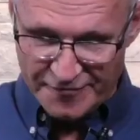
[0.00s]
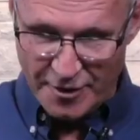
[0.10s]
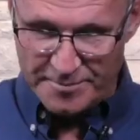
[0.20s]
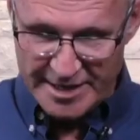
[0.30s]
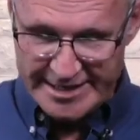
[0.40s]

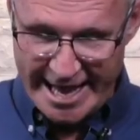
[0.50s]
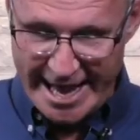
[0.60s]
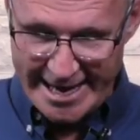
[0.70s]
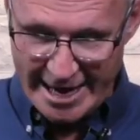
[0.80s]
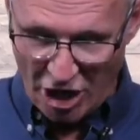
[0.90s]
from the
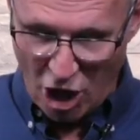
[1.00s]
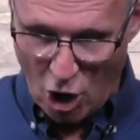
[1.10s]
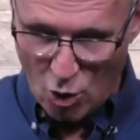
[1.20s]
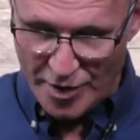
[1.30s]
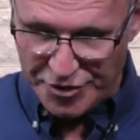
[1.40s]
dead
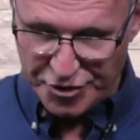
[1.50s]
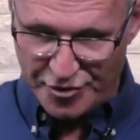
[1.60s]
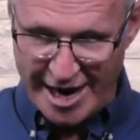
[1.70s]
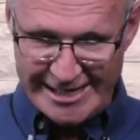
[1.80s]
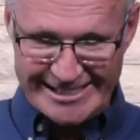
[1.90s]
along with
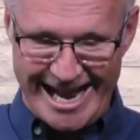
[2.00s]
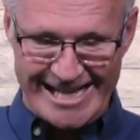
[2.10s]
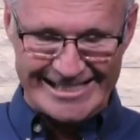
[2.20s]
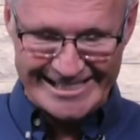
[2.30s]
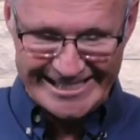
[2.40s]
Christ
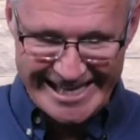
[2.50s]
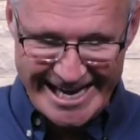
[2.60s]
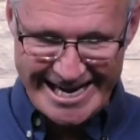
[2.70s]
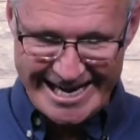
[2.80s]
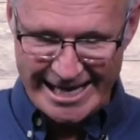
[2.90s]
and
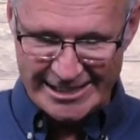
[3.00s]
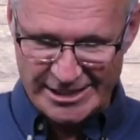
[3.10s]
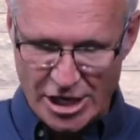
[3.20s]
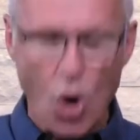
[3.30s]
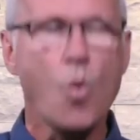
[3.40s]
seated
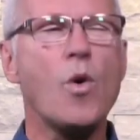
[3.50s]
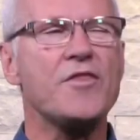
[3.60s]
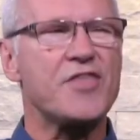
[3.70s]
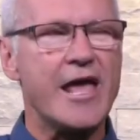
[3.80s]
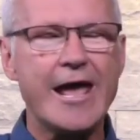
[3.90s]
us
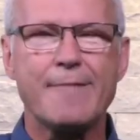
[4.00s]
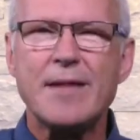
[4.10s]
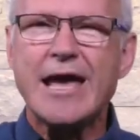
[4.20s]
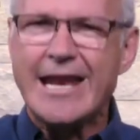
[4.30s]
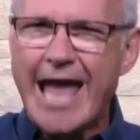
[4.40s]
with him
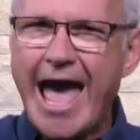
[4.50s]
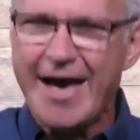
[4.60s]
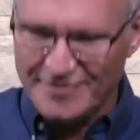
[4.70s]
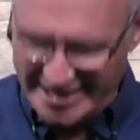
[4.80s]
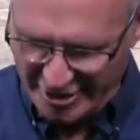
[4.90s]
in
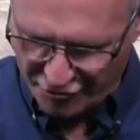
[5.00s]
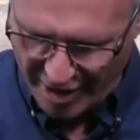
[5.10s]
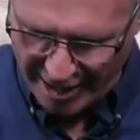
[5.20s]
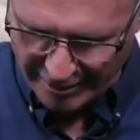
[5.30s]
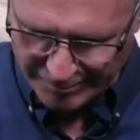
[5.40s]
heavenly
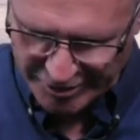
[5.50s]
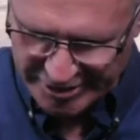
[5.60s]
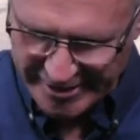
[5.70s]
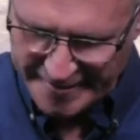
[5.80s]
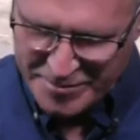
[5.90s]

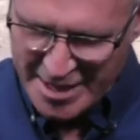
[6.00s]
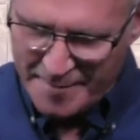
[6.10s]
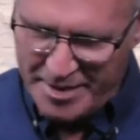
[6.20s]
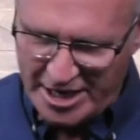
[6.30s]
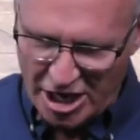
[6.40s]
realms
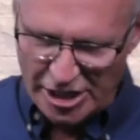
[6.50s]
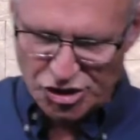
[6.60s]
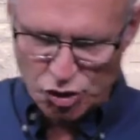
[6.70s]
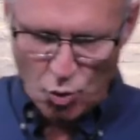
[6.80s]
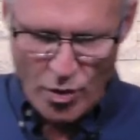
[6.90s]

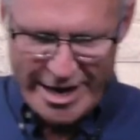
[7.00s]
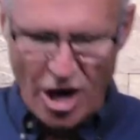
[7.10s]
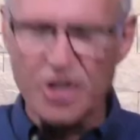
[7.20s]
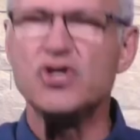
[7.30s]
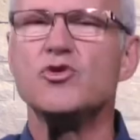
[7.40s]
because we
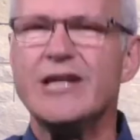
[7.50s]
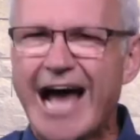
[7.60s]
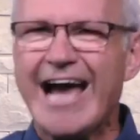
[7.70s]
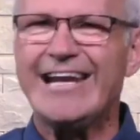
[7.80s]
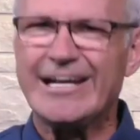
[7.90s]
are
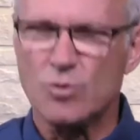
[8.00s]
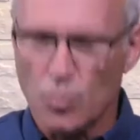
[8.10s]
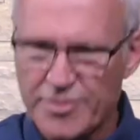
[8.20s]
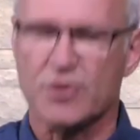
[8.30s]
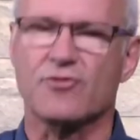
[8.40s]
united
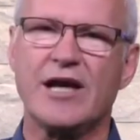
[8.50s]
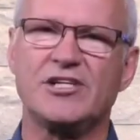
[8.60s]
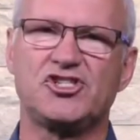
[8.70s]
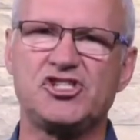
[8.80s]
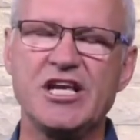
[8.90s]
with
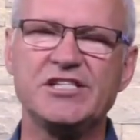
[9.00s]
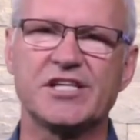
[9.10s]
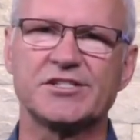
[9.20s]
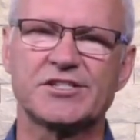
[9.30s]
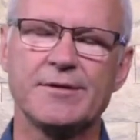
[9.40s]
Christ
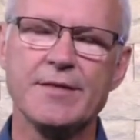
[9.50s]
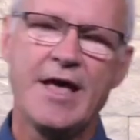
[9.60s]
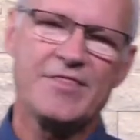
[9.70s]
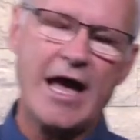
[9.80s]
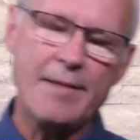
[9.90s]
Jesus."
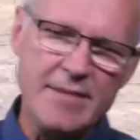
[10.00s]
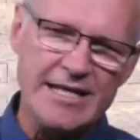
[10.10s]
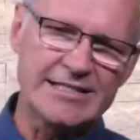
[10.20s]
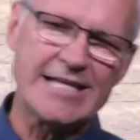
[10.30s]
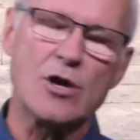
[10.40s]
That
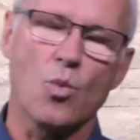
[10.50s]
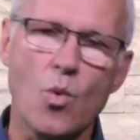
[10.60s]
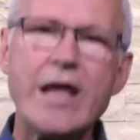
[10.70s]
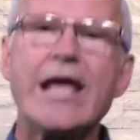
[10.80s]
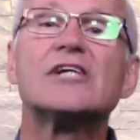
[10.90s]
means that
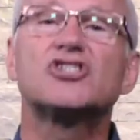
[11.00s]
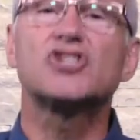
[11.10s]
we as